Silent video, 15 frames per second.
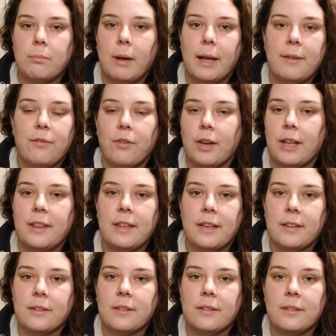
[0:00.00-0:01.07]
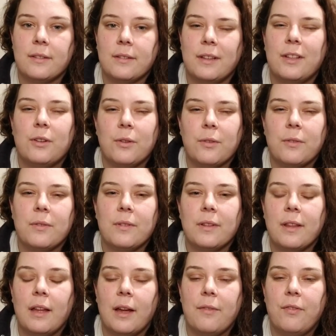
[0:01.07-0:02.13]
I forget things little,
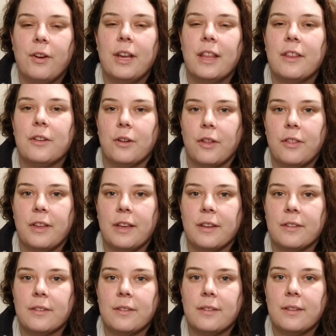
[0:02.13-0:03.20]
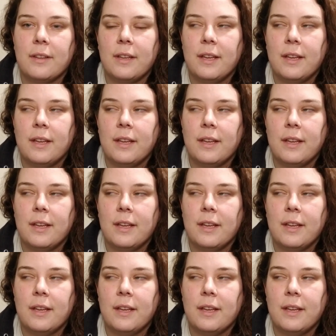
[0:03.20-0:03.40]
I forget little things